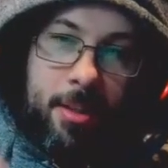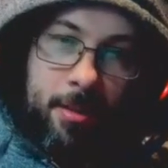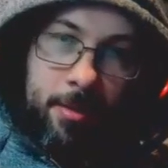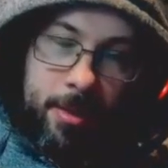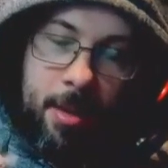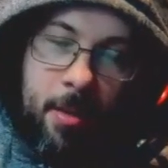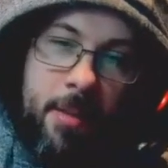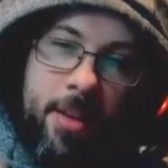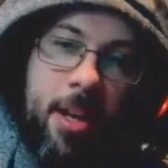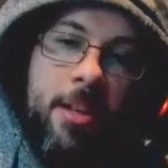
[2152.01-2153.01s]
You now have
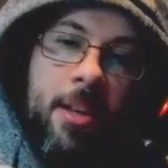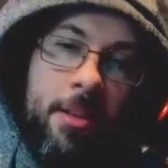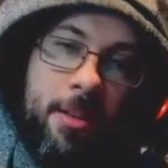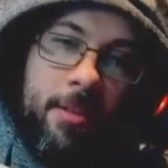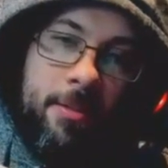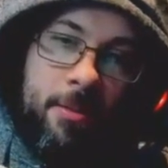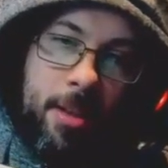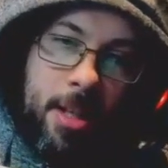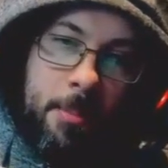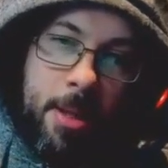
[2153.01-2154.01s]
another
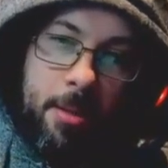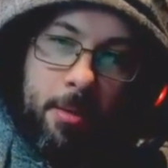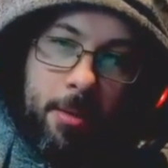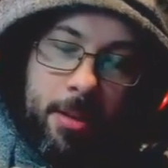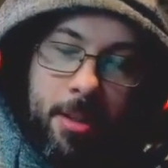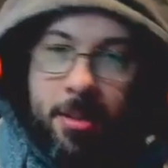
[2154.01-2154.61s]
Friday bank holiday.